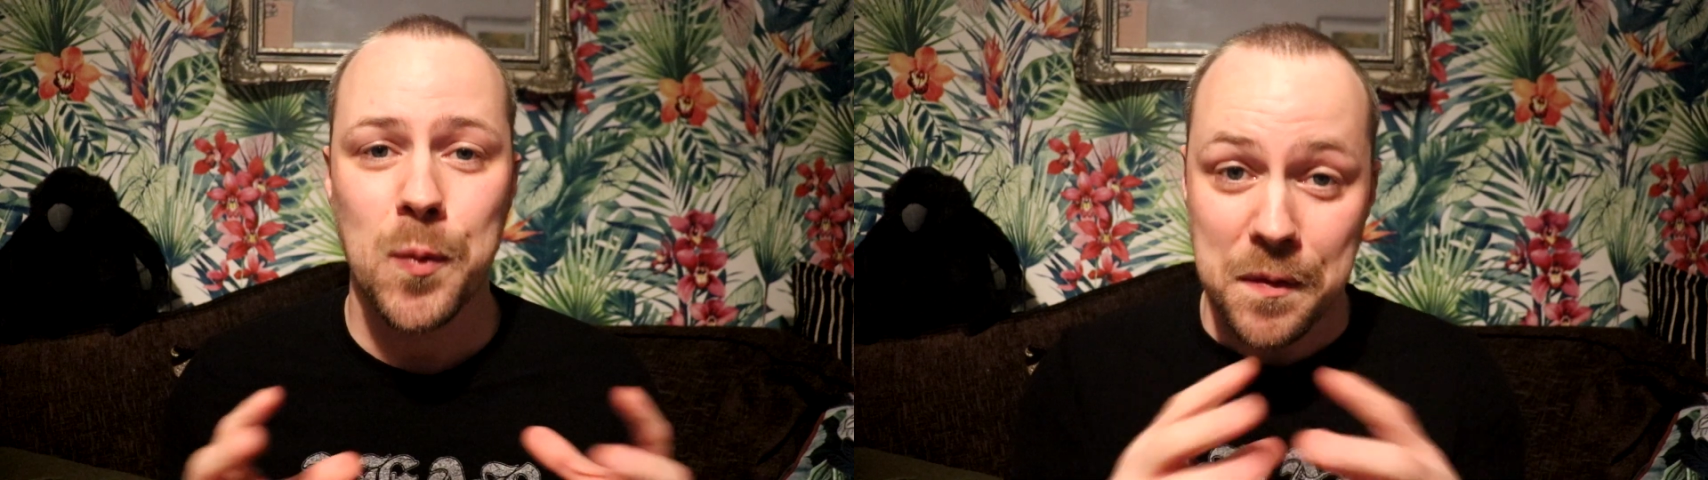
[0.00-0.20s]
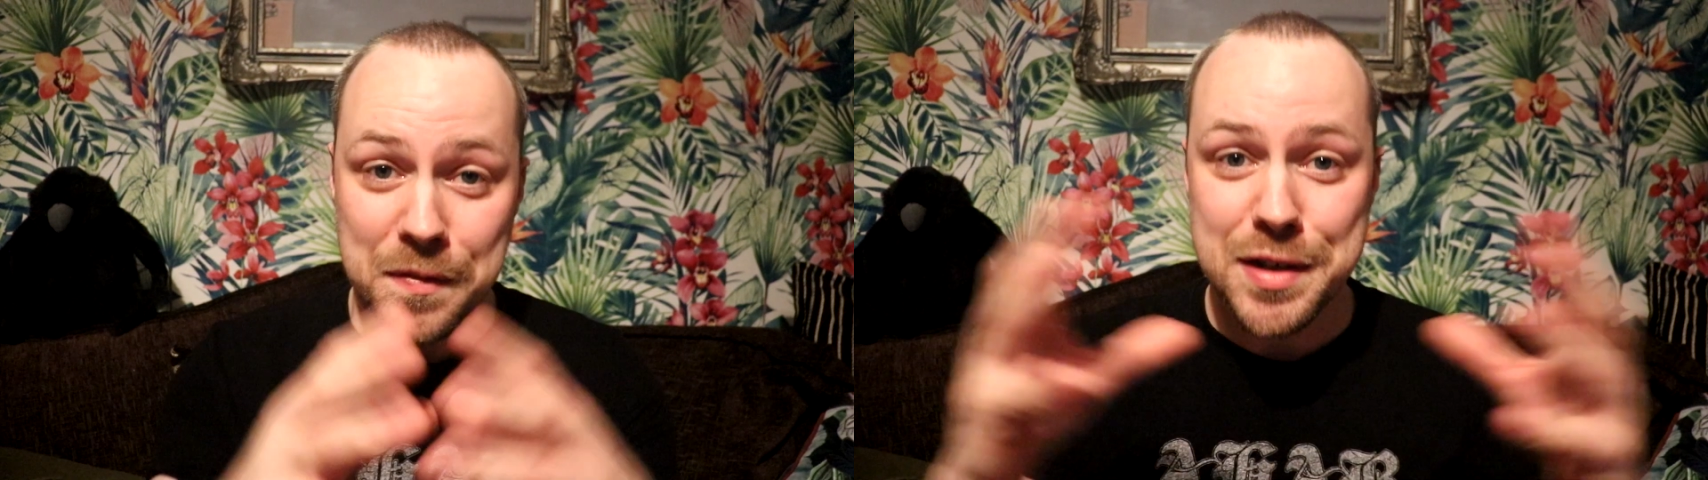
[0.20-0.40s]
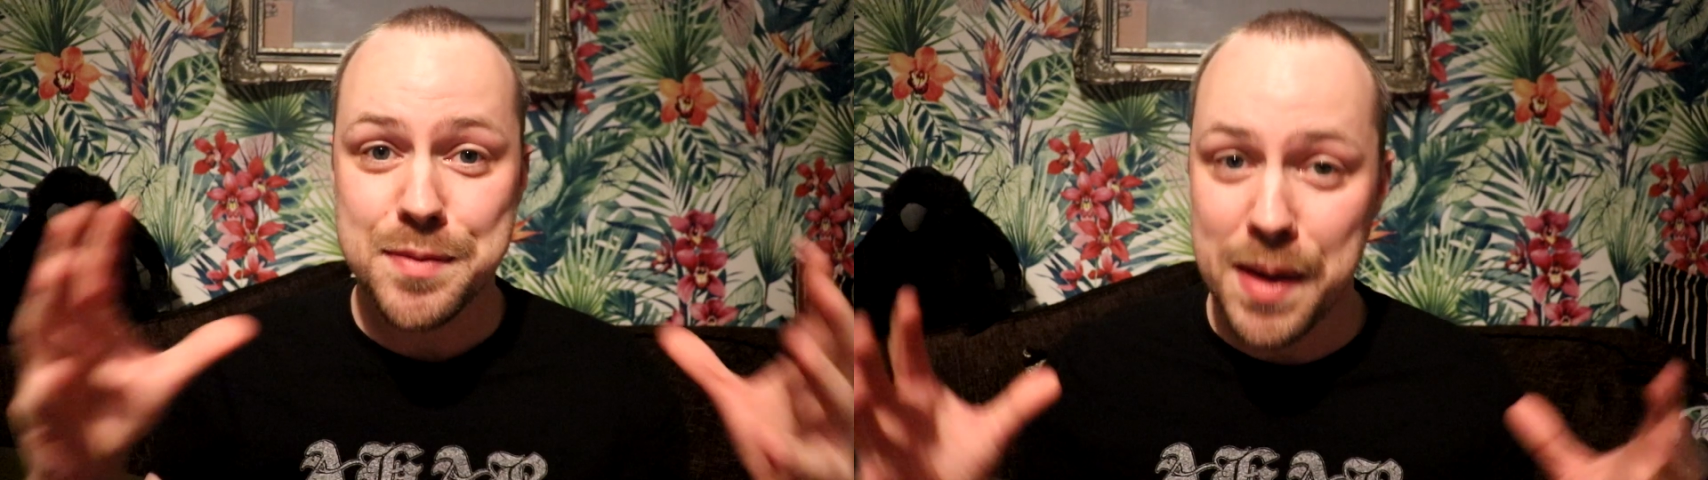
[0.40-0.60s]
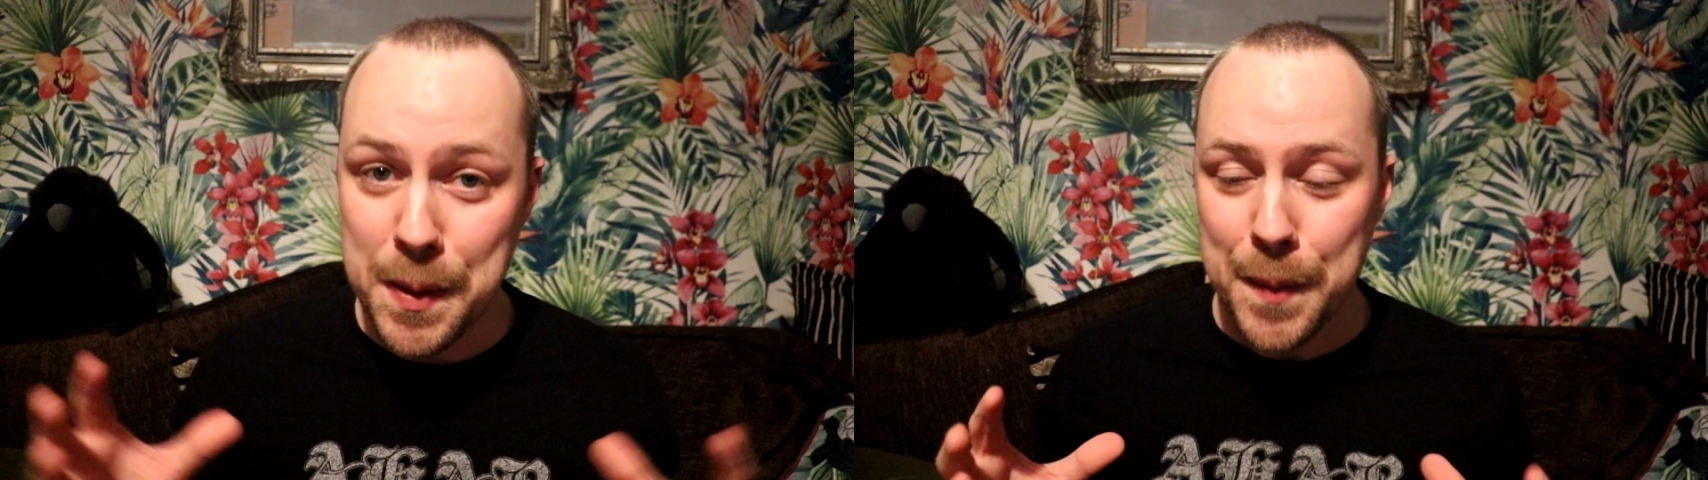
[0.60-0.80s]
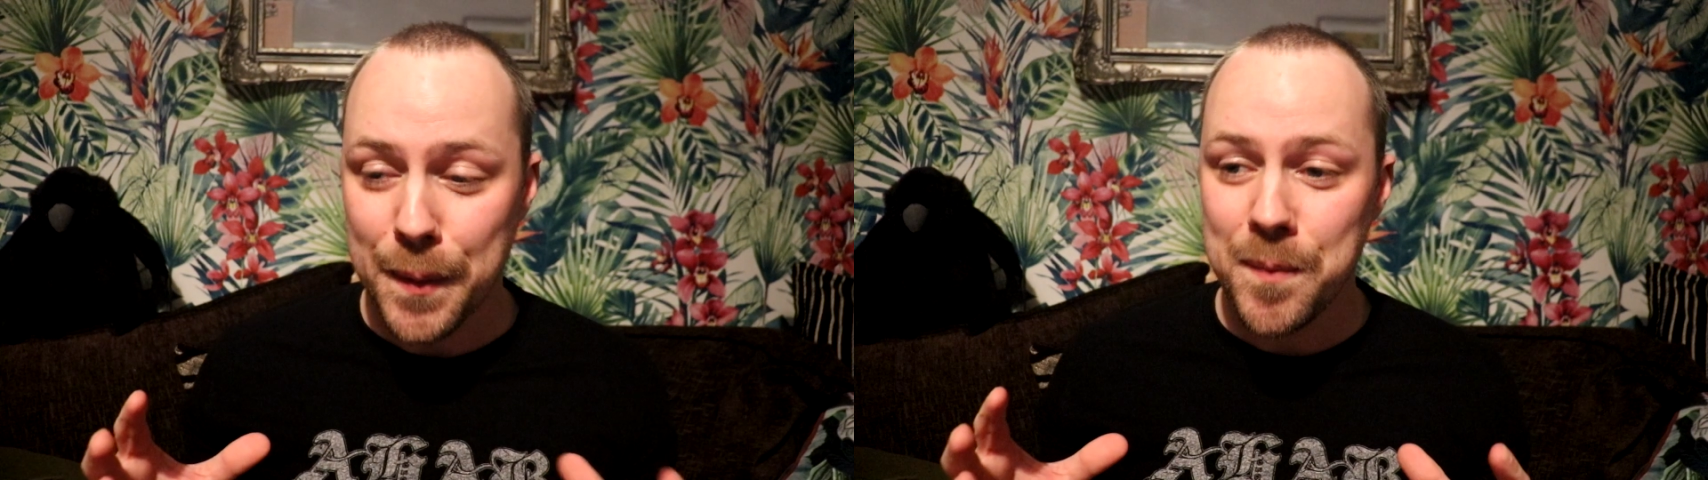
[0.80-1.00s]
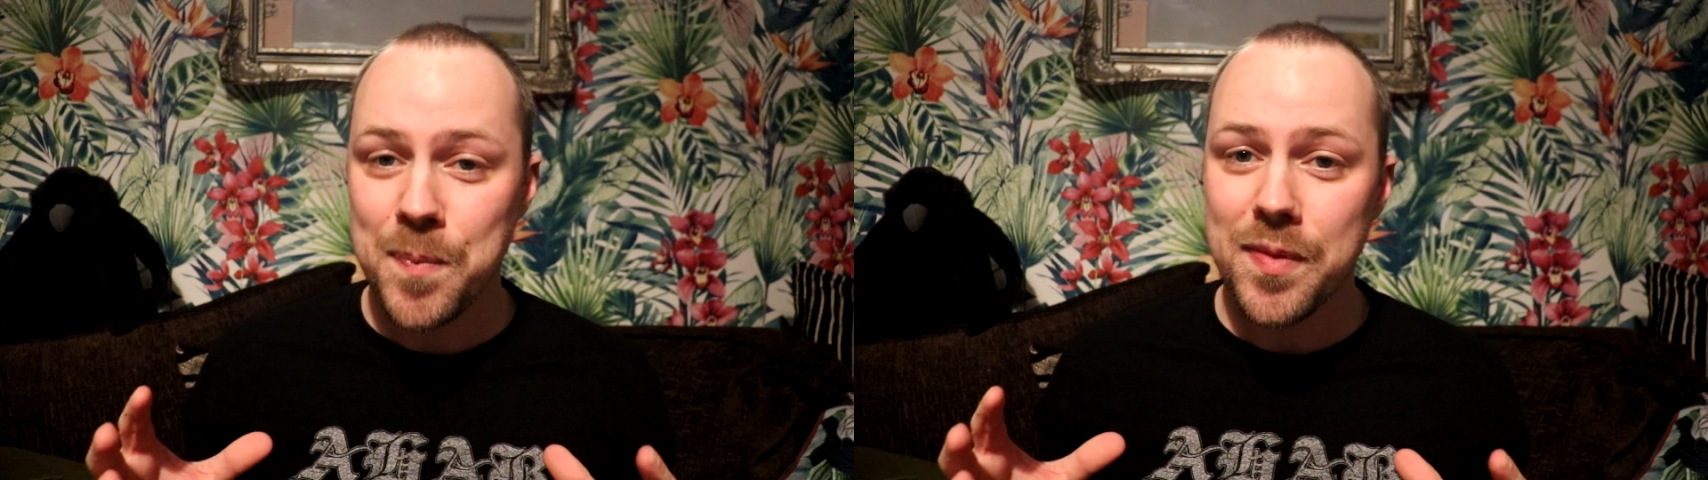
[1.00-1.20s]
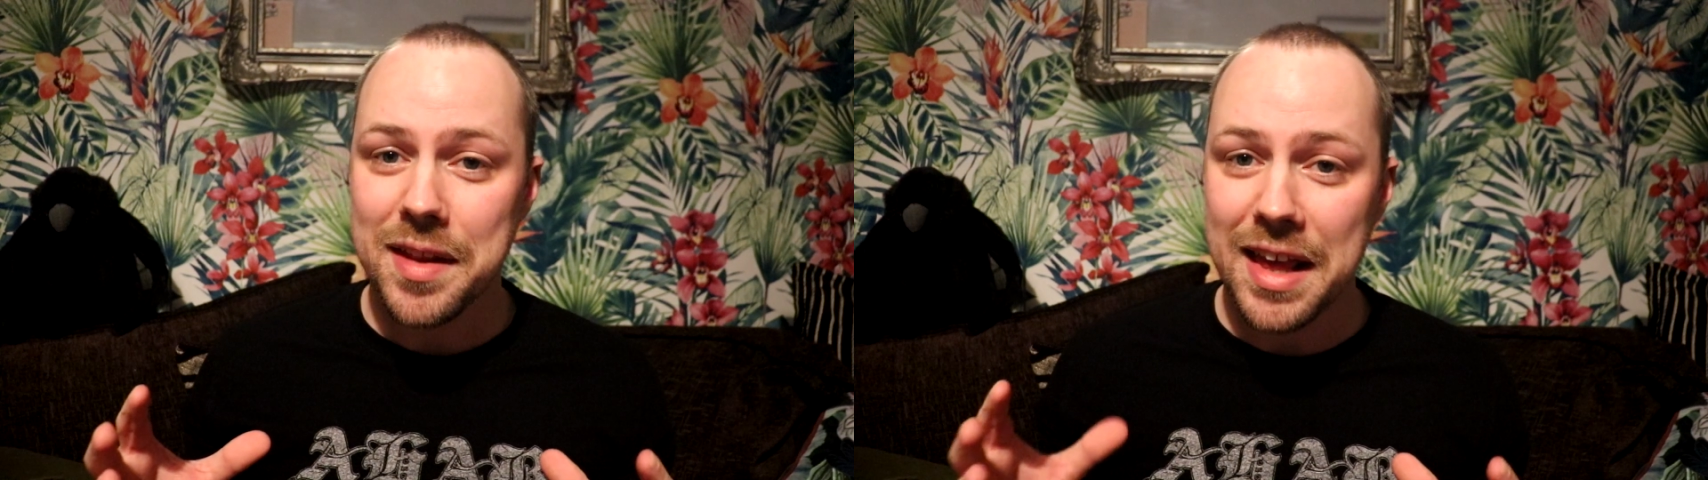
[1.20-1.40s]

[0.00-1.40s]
with these people,